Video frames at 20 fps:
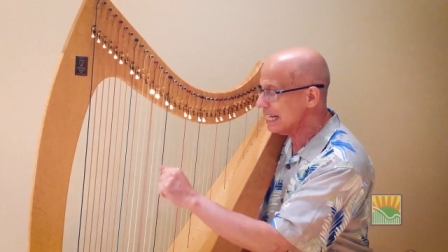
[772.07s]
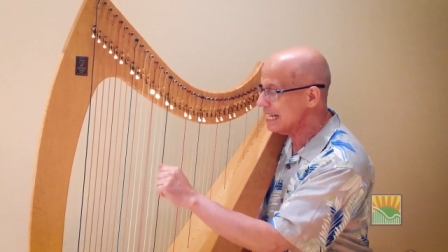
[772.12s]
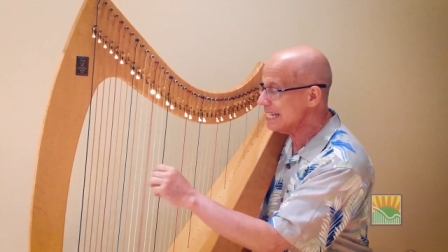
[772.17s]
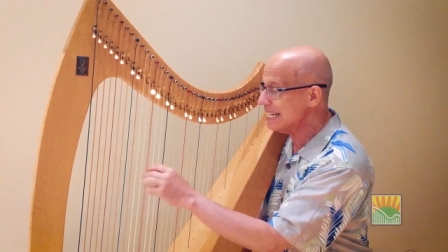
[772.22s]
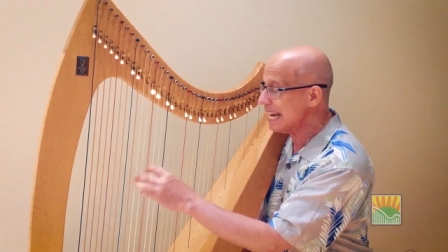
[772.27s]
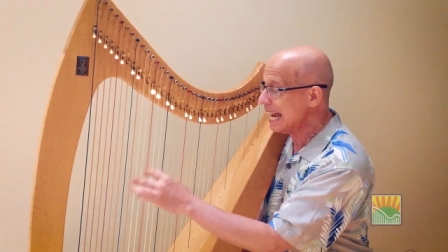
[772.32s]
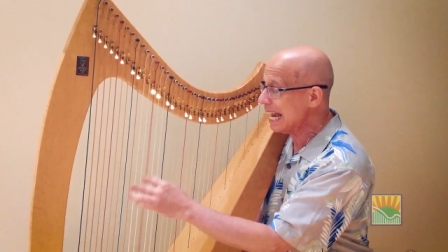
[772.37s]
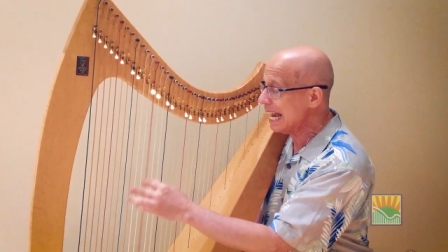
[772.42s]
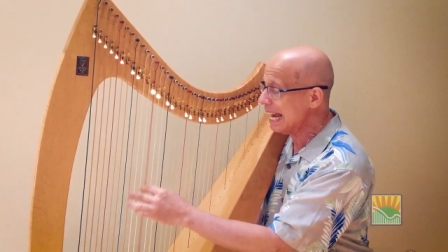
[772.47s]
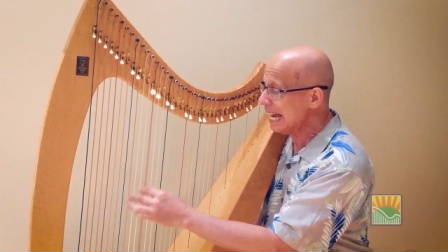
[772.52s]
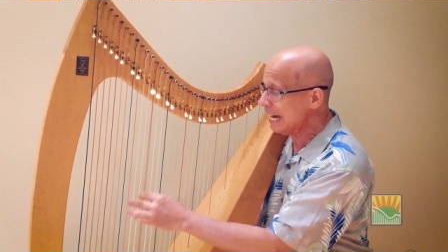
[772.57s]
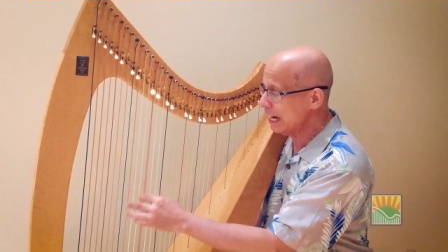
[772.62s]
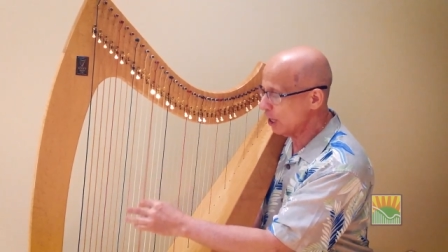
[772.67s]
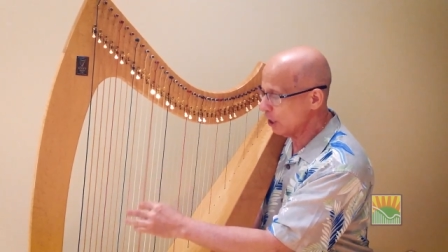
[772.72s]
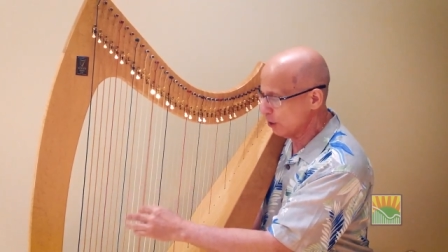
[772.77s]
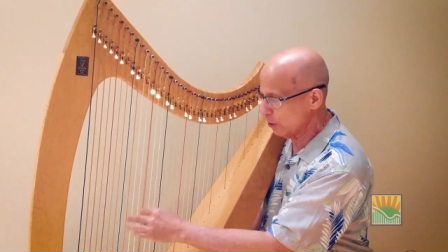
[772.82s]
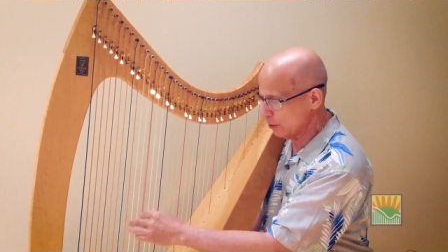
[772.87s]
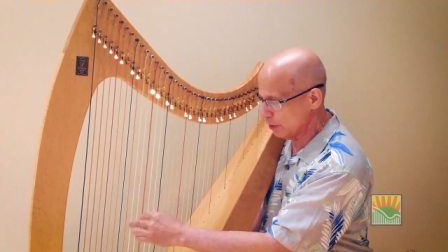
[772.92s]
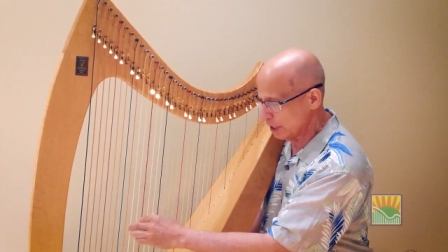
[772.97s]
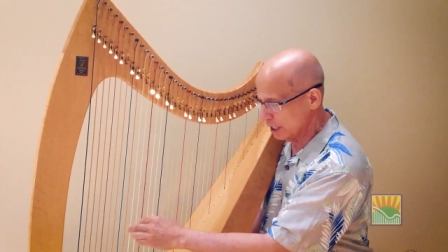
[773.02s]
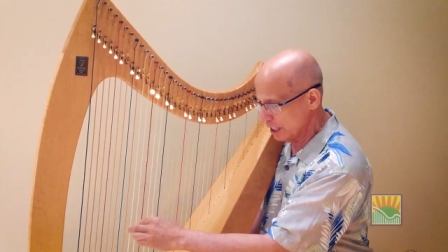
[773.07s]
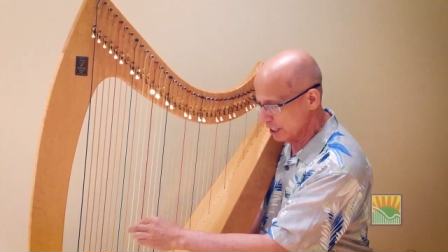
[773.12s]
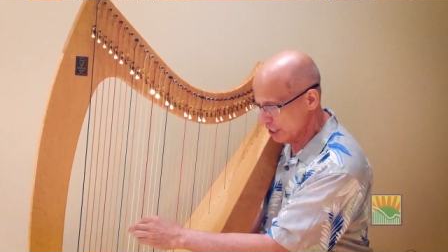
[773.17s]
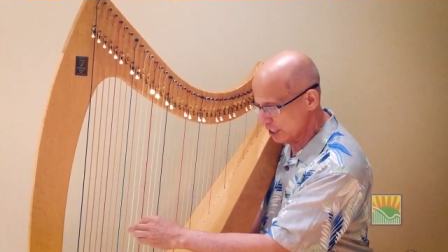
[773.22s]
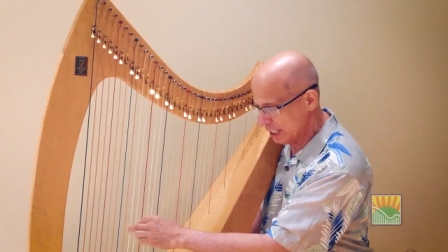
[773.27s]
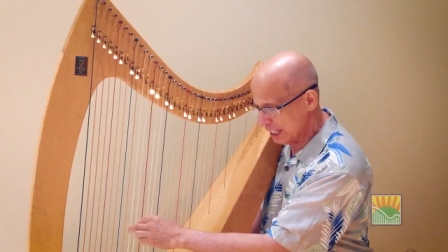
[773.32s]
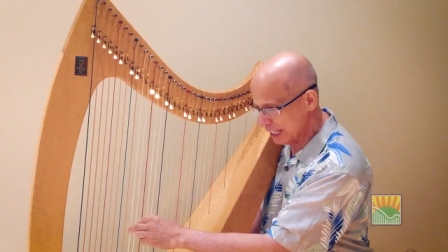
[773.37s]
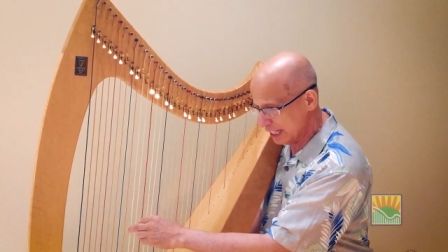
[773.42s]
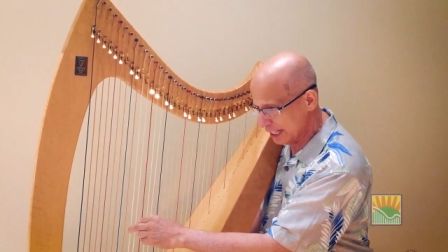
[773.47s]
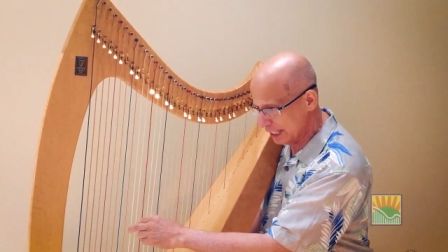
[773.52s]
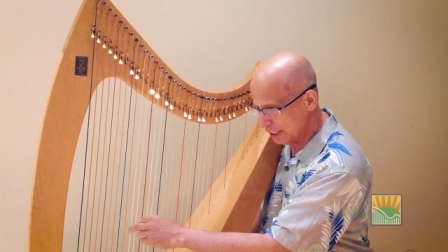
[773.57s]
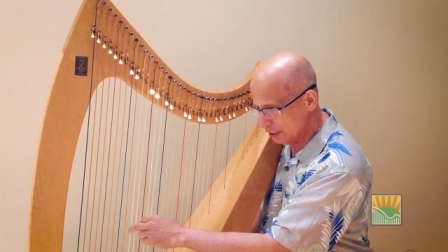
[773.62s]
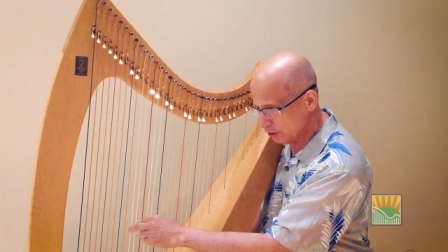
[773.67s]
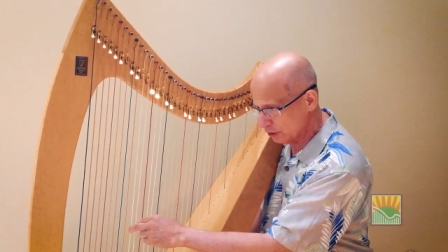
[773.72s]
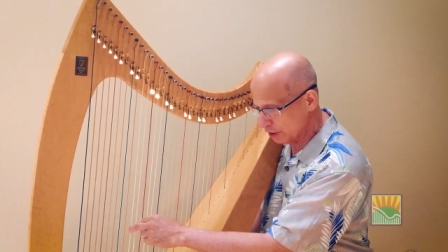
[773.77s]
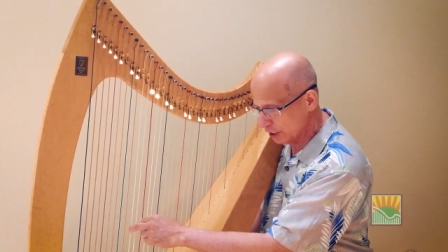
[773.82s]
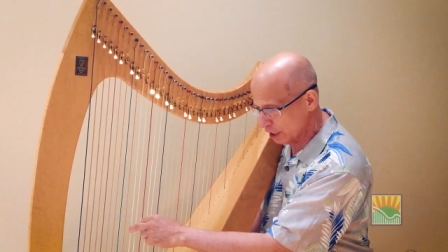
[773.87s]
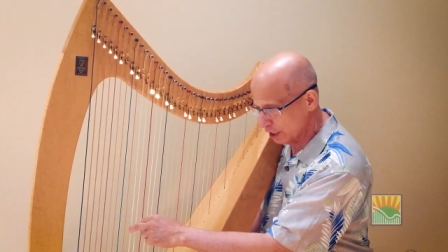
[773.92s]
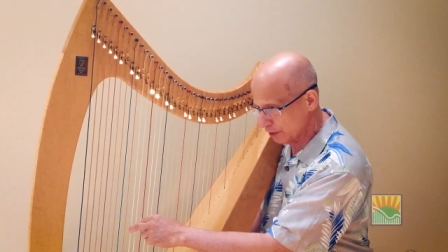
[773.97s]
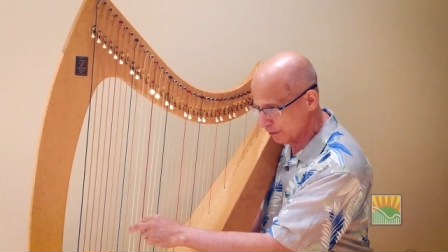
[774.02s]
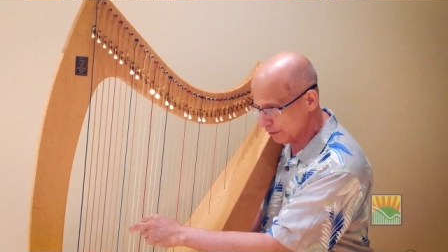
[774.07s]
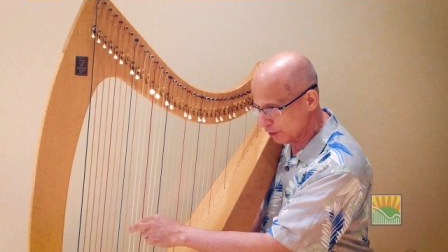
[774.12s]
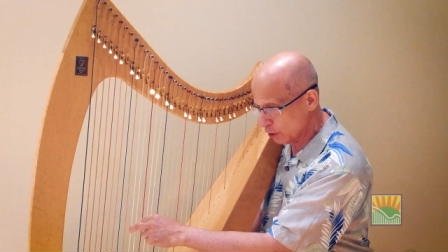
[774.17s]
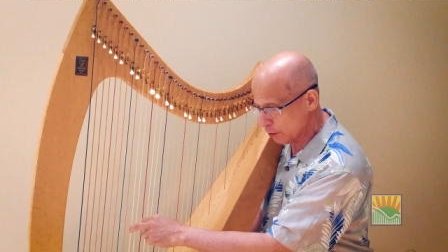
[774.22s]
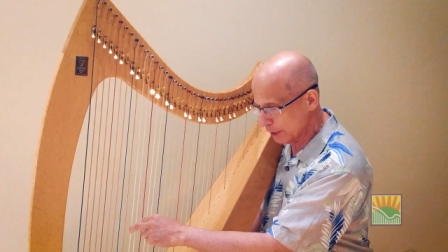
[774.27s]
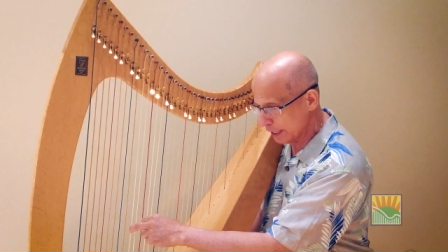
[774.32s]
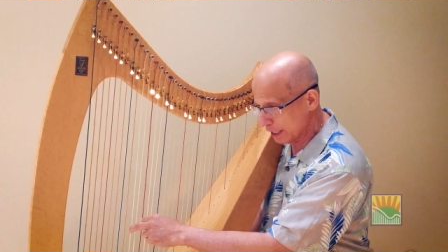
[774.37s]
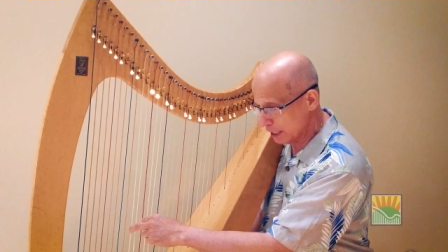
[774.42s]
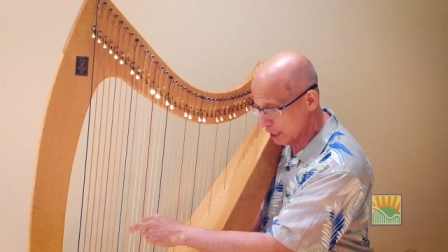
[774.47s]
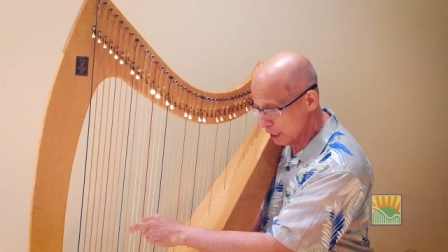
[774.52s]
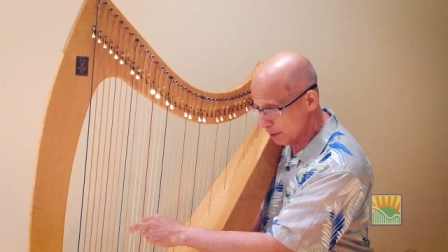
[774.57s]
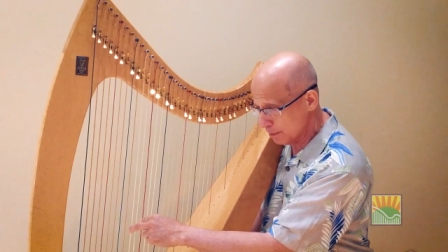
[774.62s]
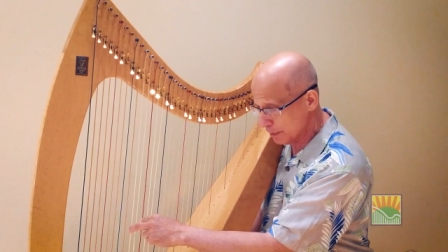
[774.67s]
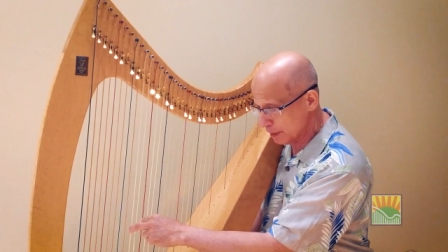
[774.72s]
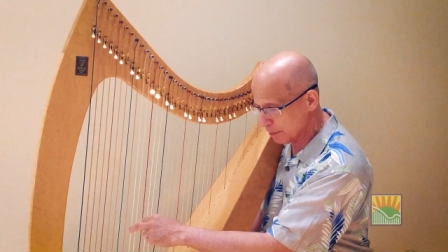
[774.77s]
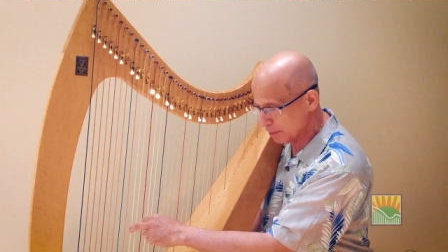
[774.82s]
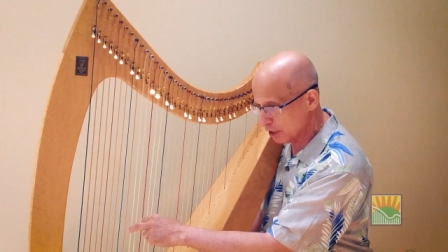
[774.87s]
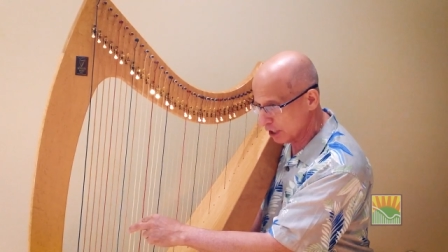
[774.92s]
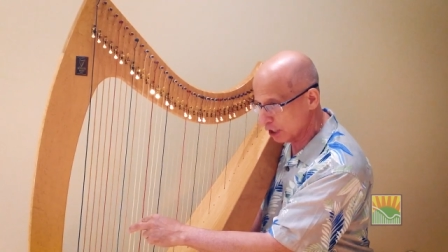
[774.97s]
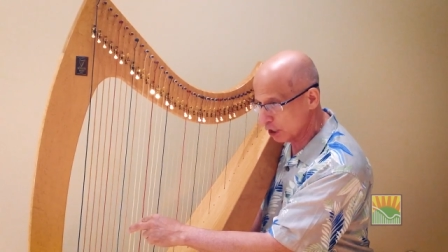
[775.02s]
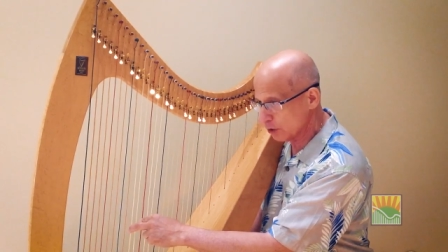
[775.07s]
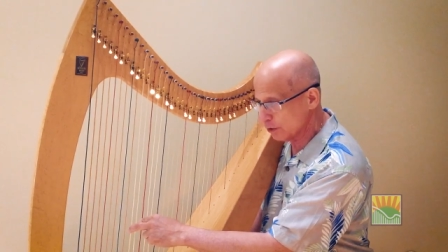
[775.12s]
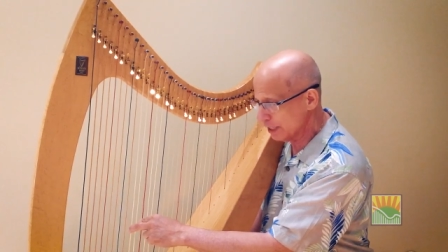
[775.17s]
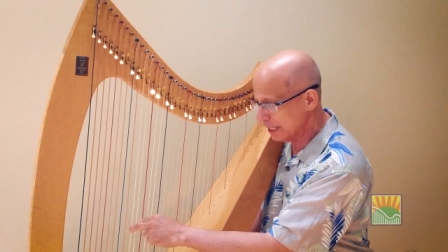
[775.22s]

down to A instead of going up, I'm going to go